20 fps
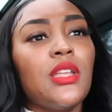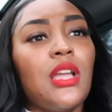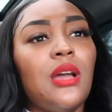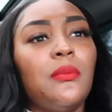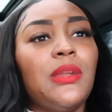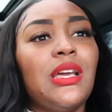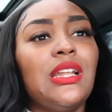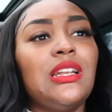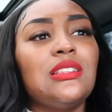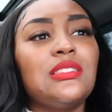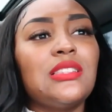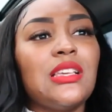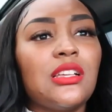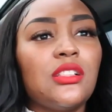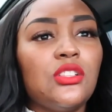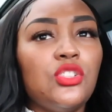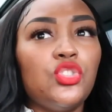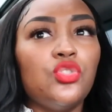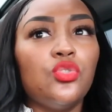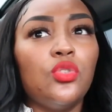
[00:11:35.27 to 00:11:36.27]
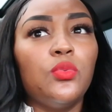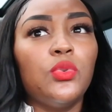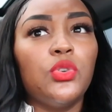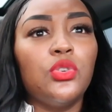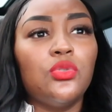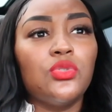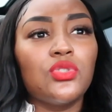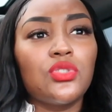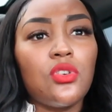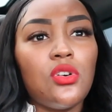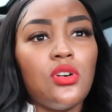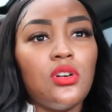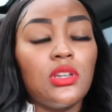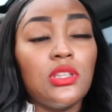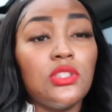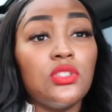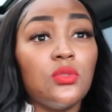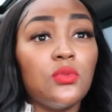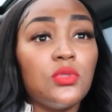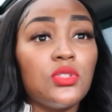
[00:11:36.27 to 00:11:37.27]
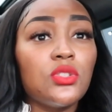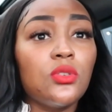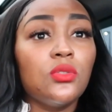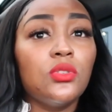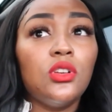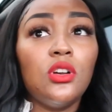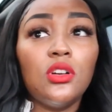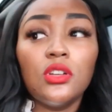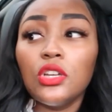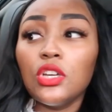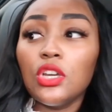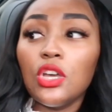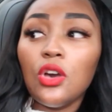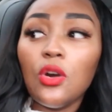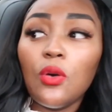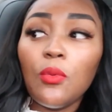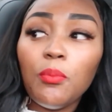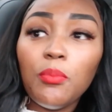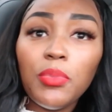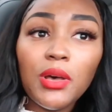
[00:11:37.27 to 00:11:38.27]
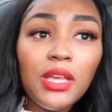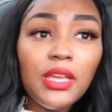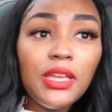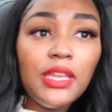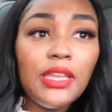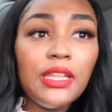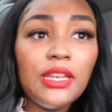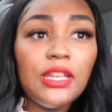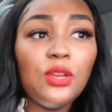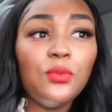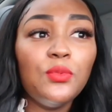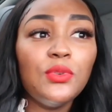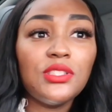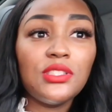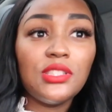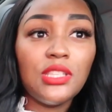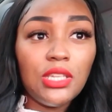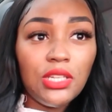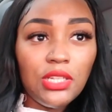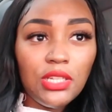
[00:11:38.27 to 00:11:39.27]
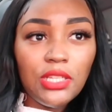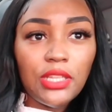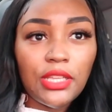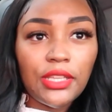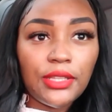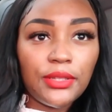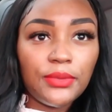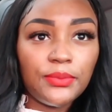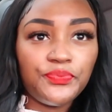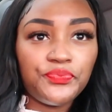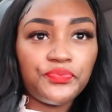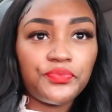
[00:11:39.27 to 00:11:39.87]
I'm not exactly sure what it was called because it was so long ago, but it was good.